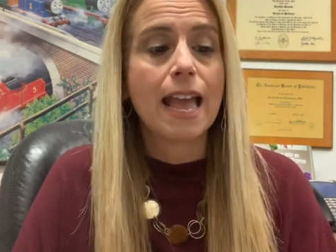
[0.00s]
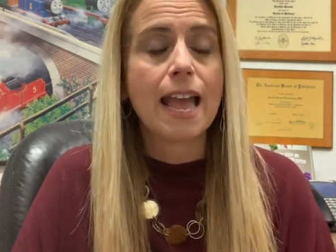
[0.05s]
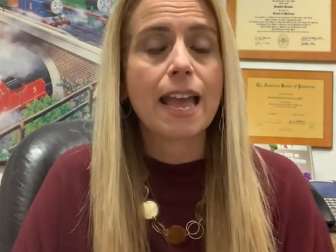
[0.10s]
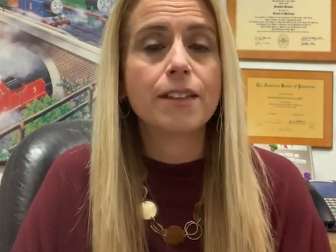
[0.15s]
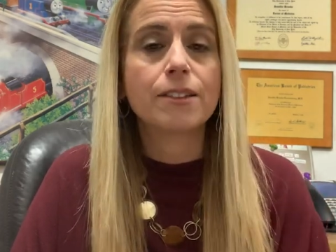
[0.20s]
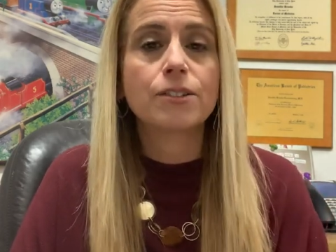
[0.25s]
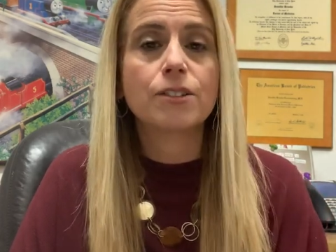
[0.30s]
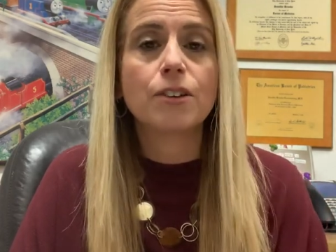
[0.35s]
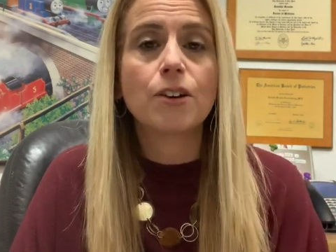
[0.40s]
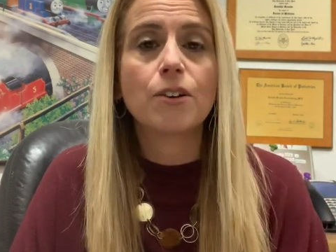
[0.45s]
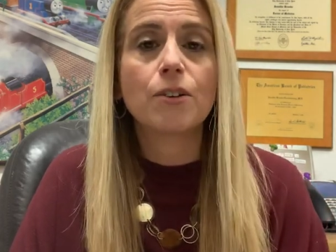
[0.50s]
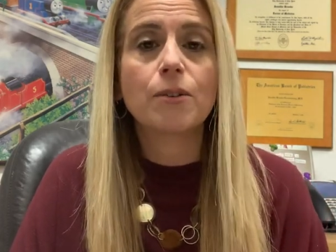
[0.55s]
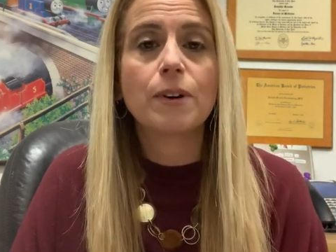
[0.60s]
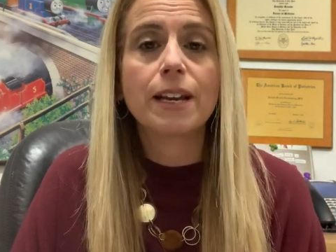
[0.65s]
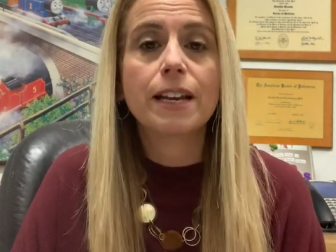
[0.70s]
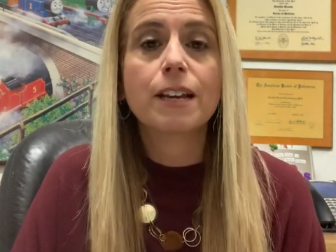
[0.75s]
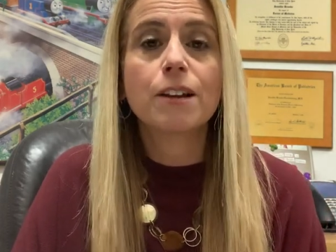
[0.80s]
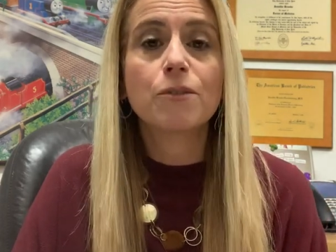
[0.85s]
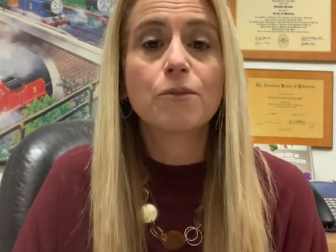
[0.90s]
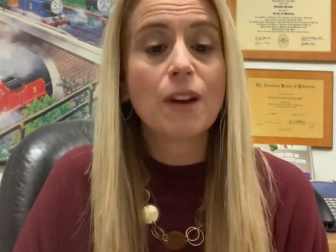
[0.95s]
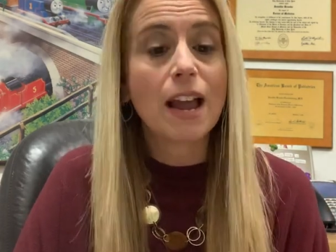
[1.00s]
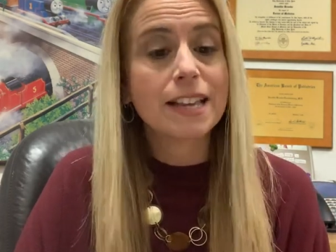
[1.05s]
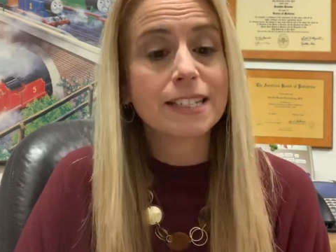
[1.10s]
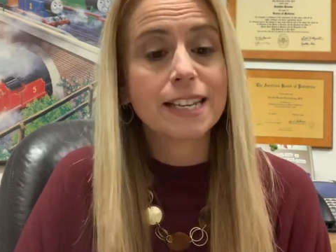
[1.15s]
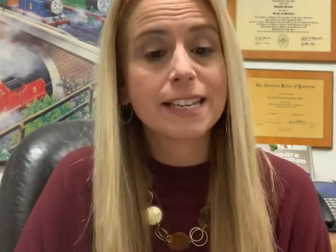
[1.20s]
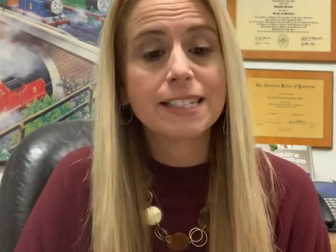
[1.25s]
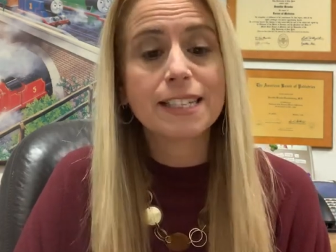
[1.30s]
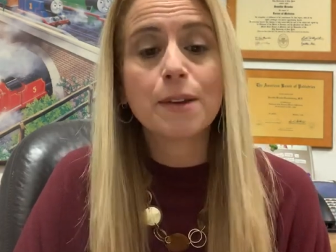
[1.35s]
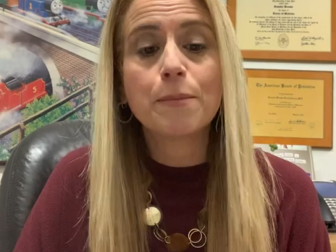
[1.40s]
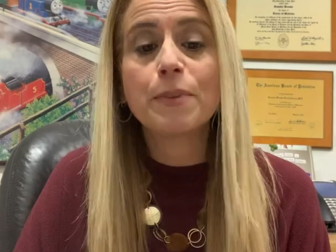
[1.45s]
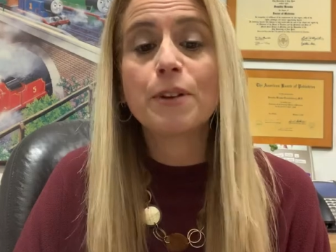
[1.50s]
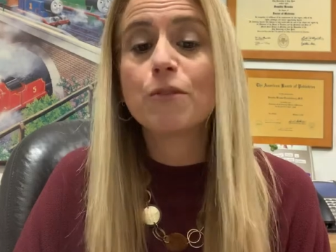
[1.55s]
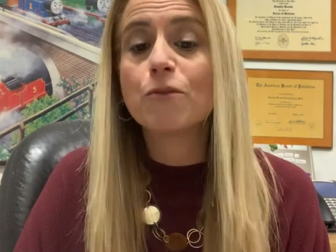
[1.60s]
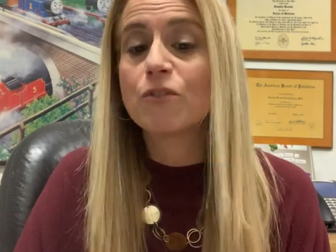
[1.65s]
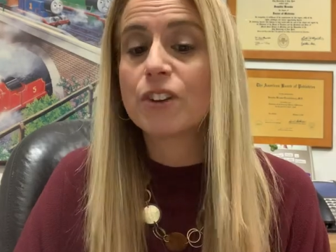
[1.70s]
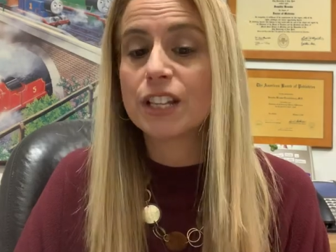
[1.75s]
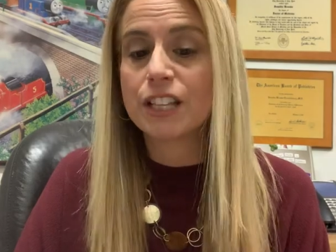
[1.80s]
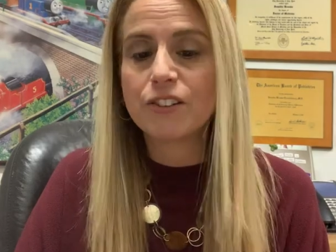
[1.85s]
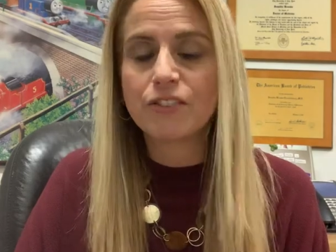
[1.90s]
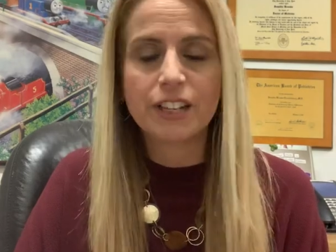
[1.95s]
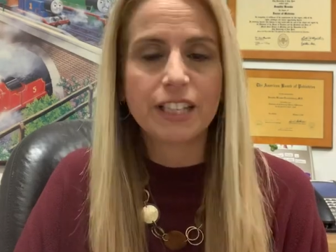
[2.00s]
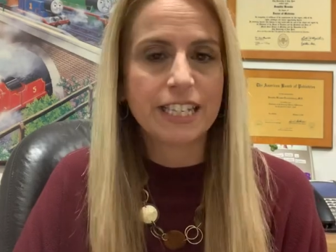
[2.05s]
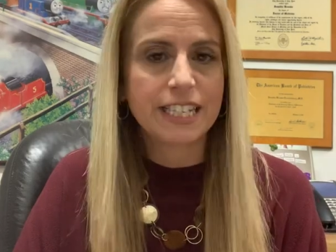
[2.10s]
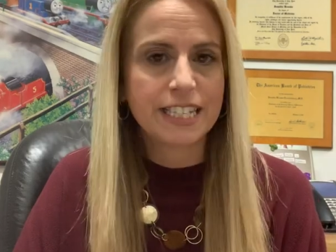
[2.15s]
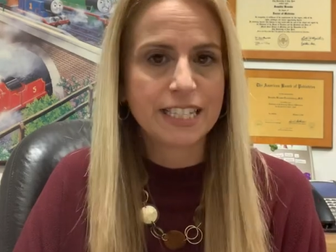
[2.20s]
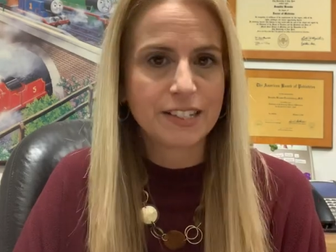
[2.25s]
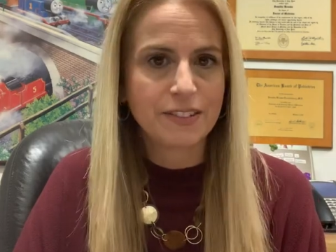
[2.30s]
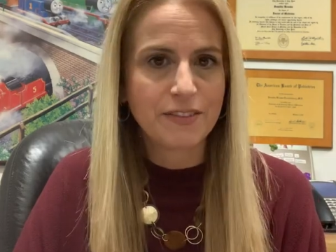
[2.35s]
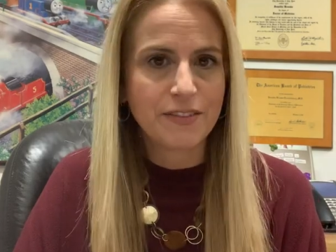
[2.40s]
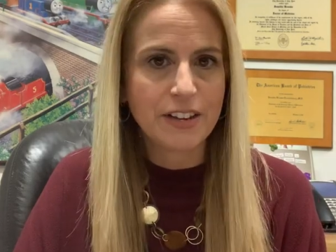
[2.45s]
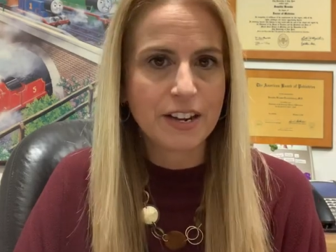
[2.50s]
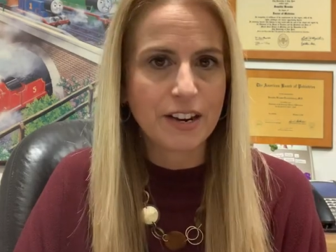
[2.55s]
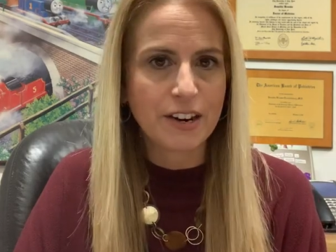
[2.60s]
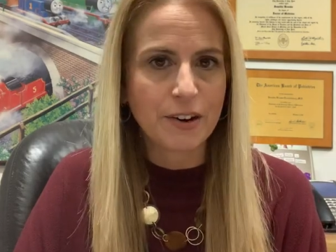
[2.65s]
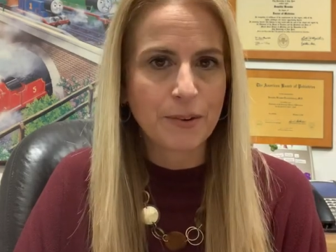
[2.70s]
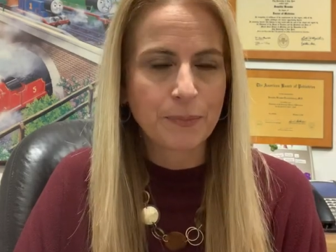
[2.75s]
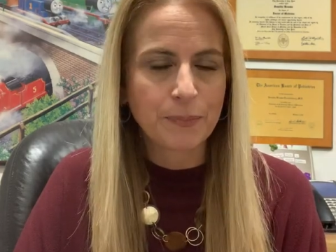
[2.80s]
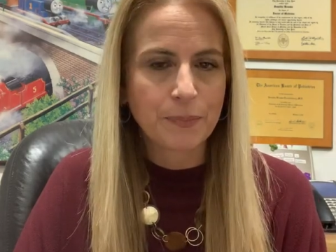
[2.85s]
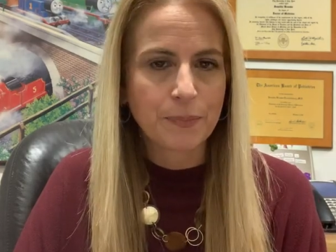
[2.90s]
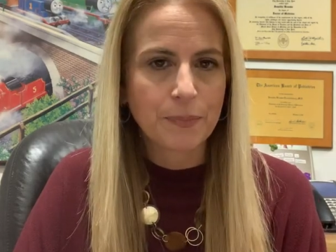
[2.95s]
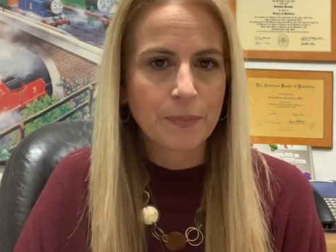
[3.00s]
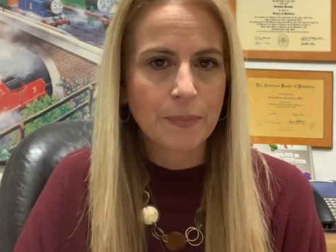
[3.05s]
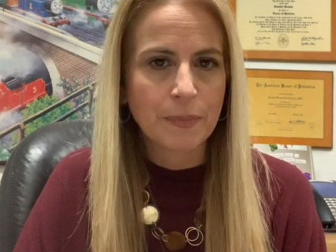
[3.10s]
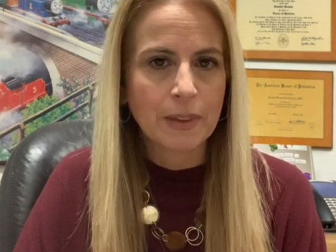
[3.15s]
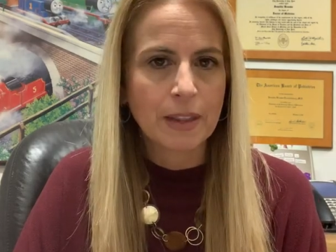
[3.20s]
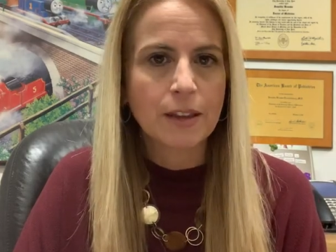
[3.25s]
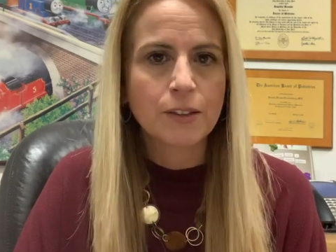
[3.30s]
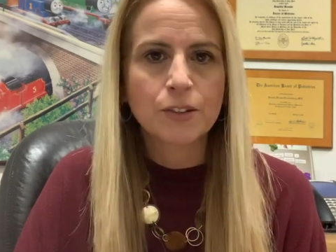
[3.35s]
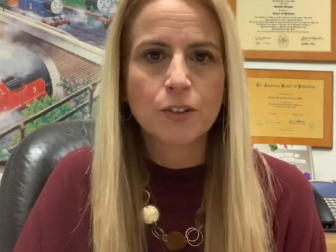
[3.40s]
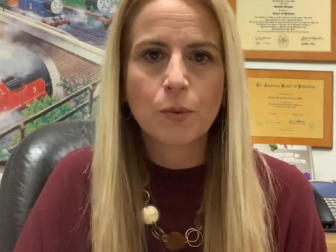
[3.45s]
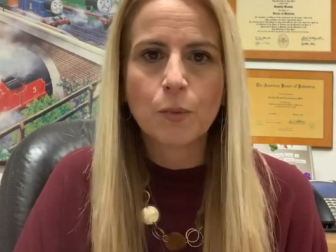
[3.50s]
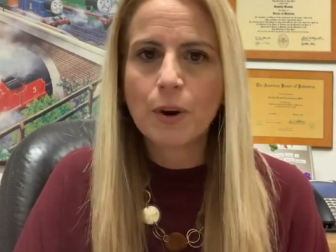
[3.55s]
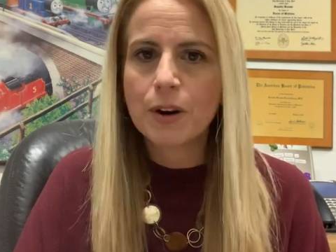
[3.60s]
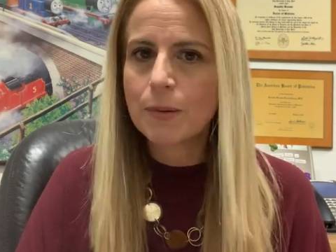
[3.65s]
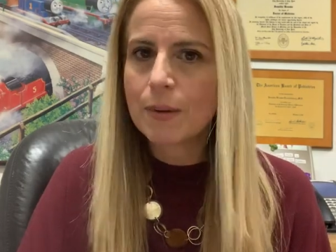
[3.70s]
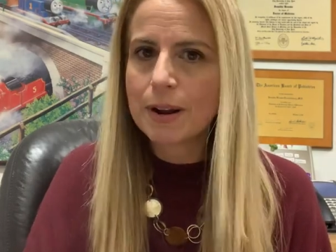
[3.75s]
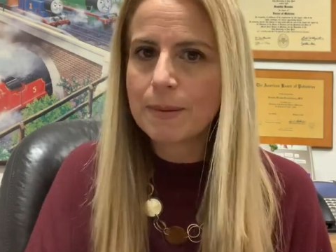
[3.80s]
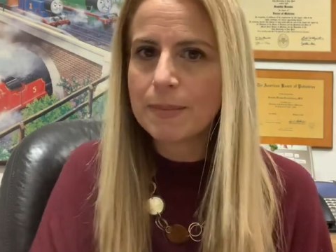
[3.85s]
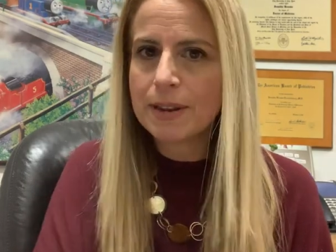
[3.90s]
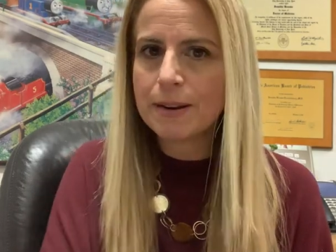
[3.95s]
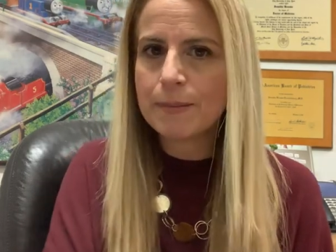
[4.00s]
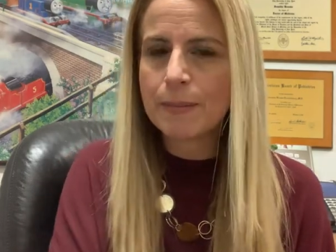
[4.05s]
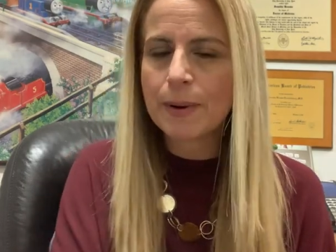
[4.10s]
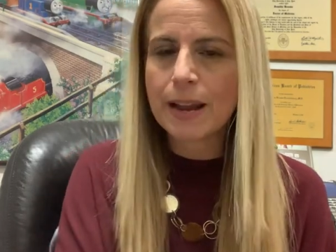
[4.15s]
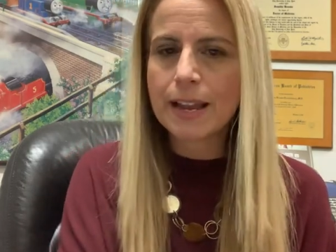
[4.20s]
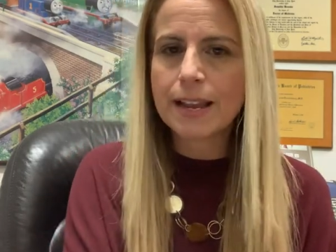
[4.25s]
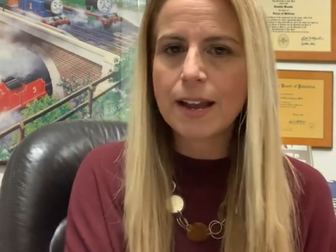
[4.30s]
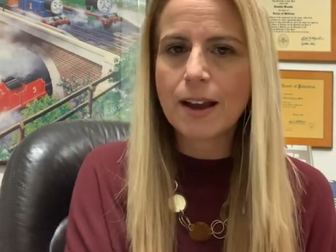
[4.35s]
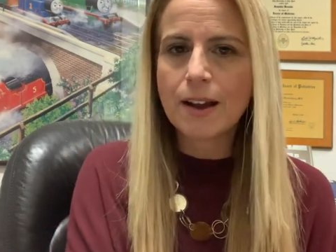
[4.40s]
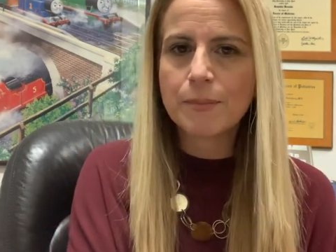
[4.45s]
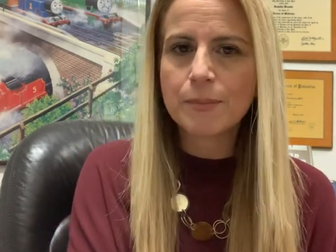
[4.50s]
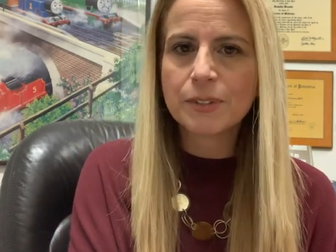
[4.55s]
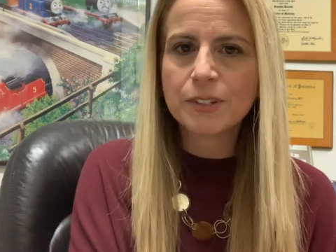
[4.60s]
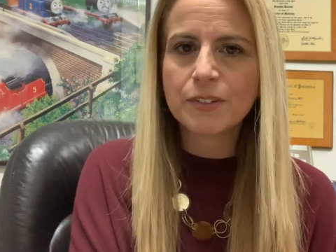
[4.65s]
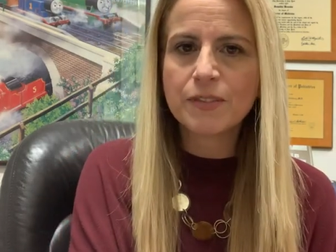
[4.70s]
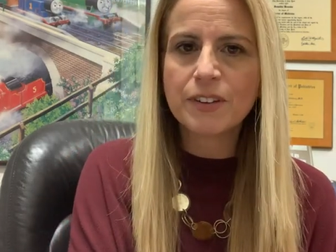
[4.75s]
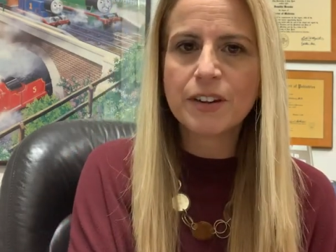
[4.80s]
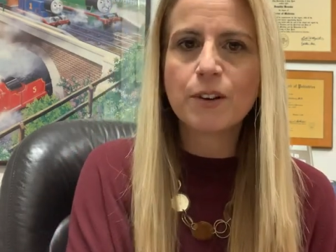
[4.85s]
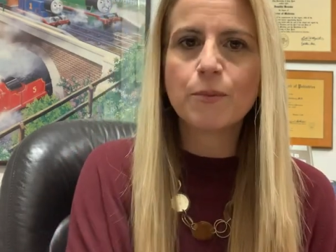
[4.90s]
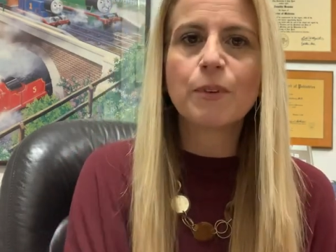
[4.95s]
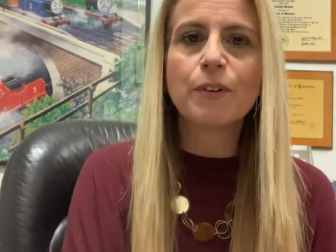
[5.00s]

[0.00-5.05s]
And so it can, as I said, be really, really severe. So what do I mean by severe?